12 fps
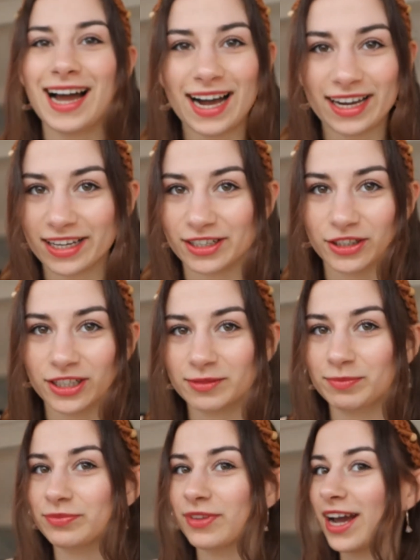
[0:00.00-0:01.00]
I cannot.
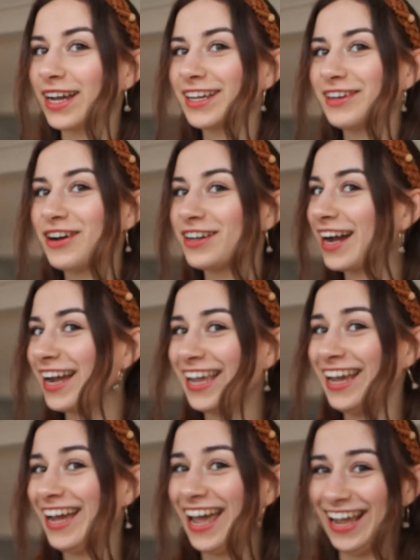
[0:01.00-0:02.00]
I cannot. I
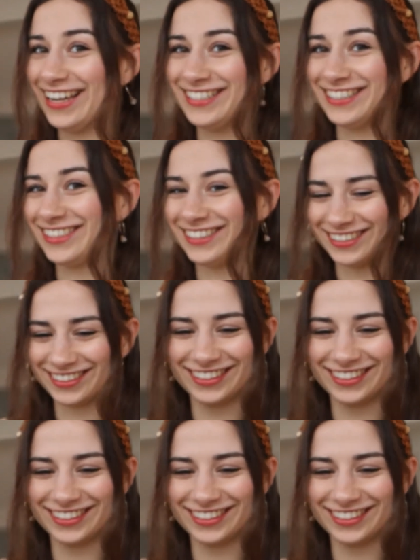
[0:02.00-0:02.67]
can't.